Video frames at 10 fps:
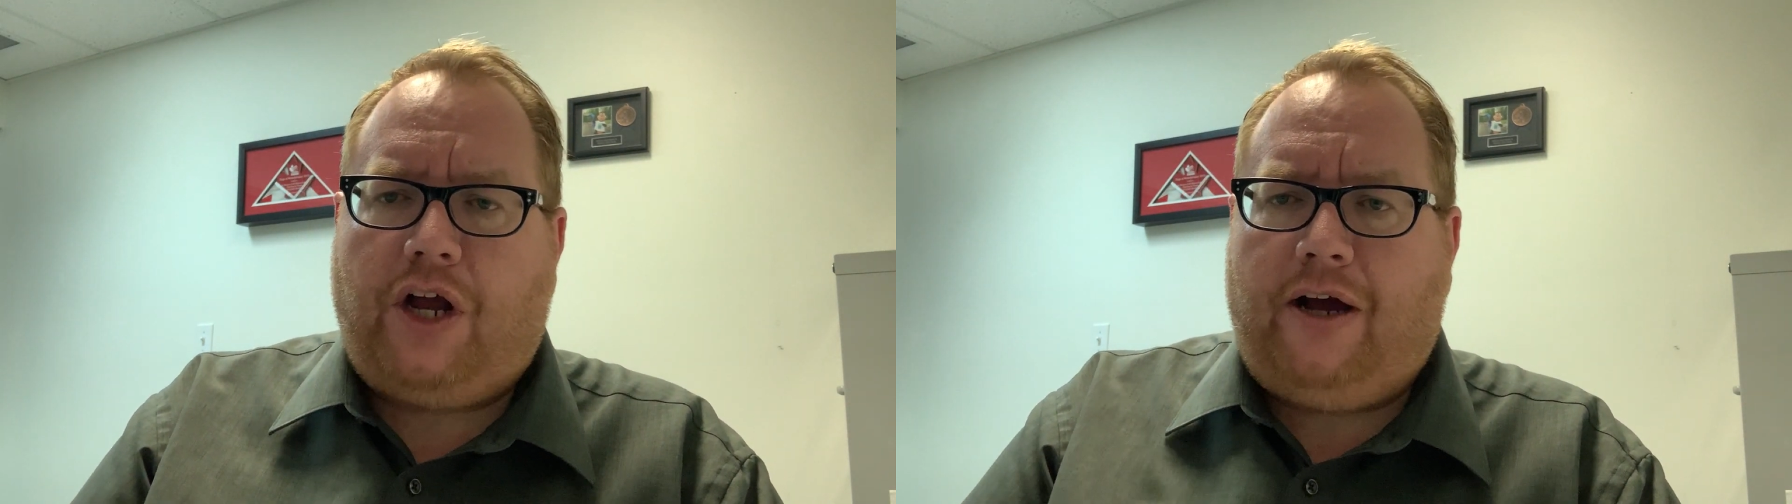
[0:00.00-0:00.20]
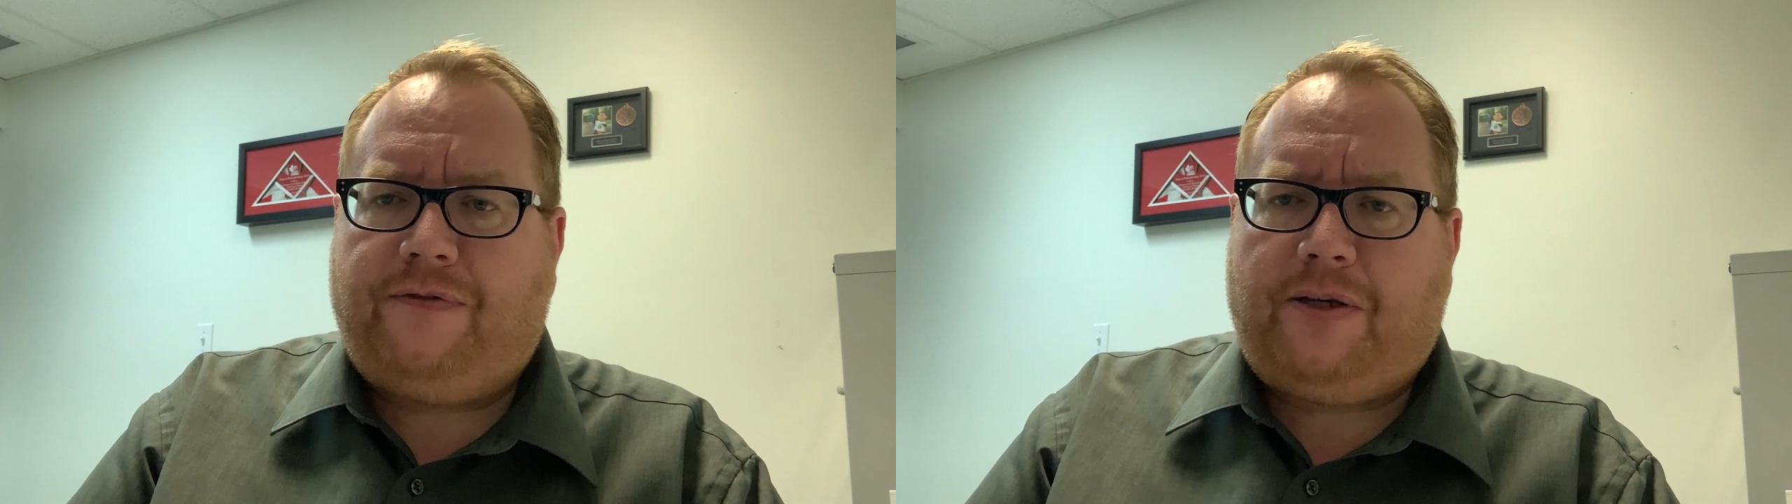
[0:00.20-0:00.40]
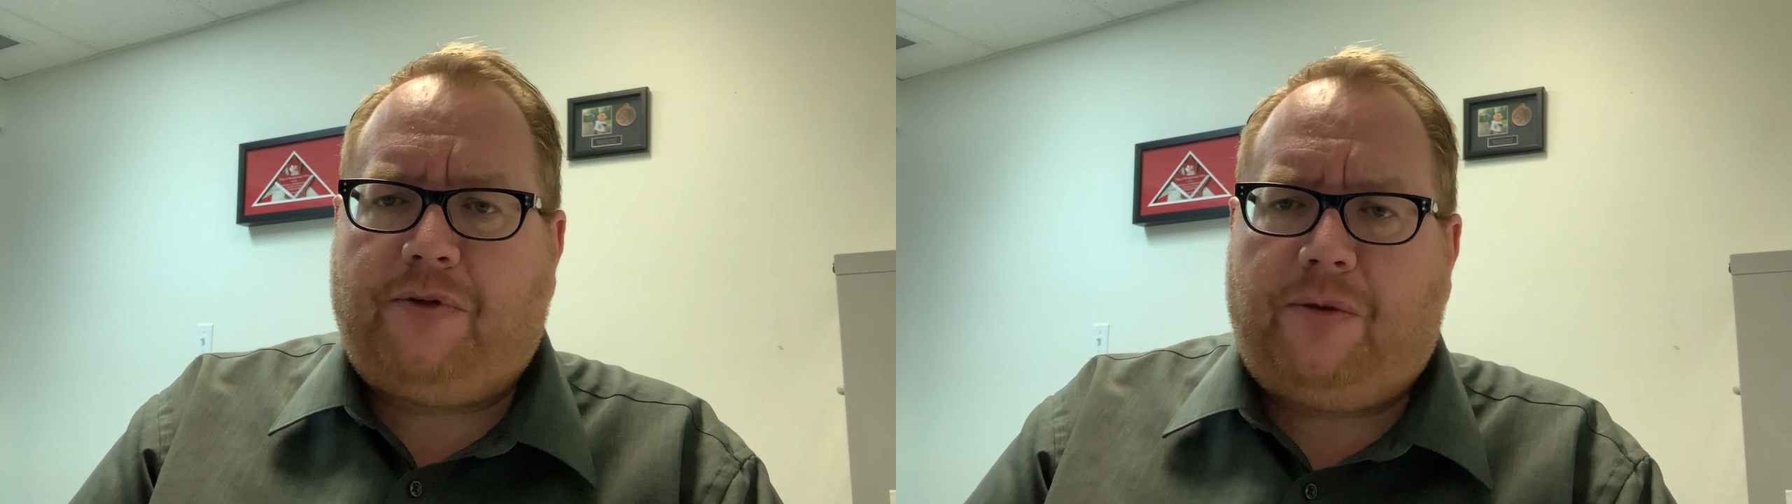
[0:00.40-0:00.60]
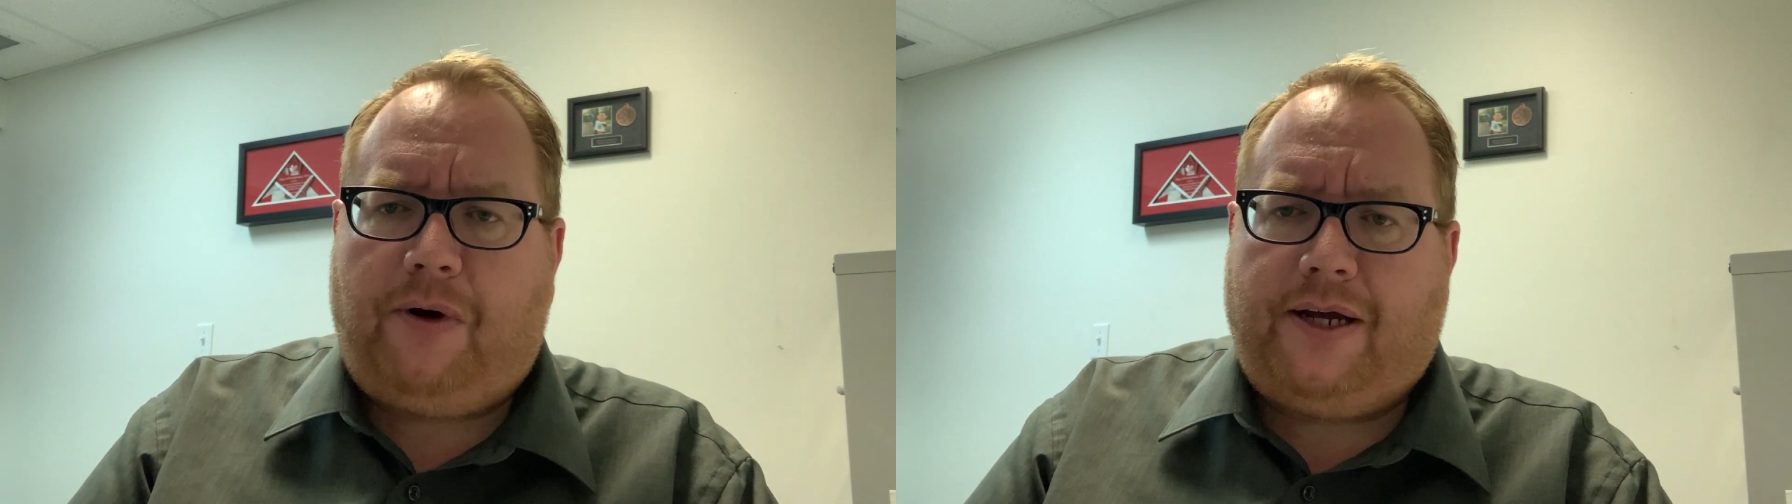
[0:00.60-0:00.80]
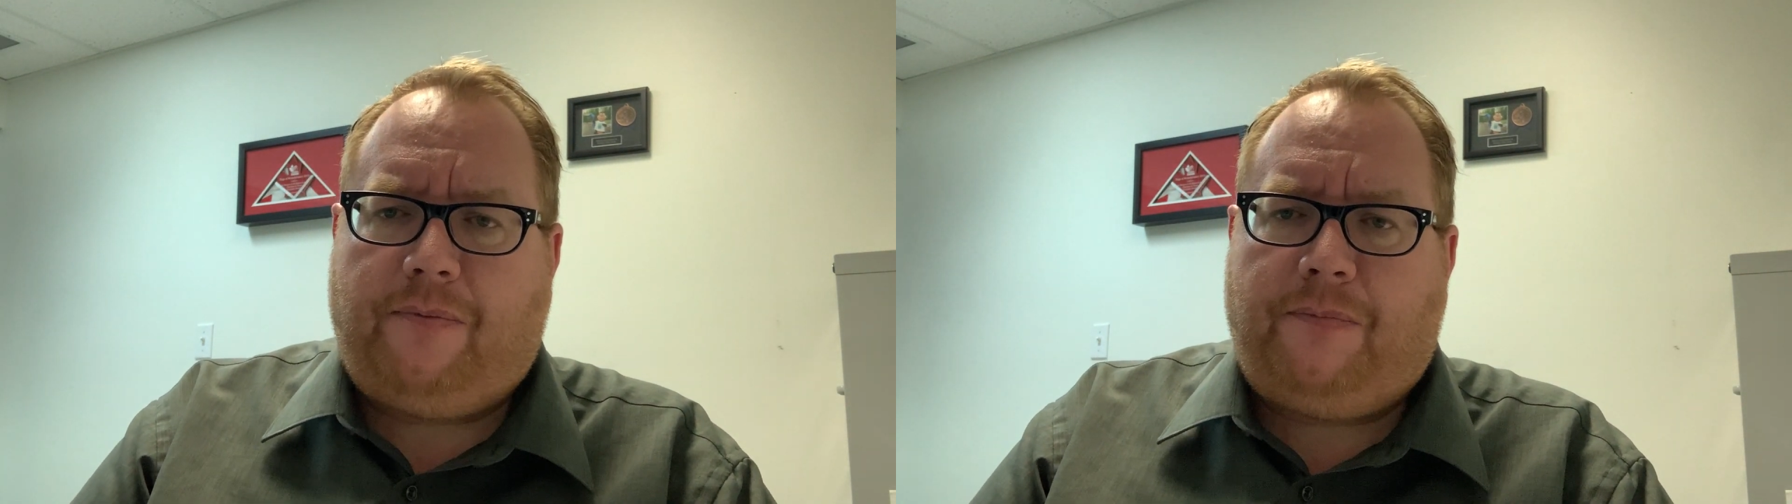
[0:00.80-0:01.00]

of some of the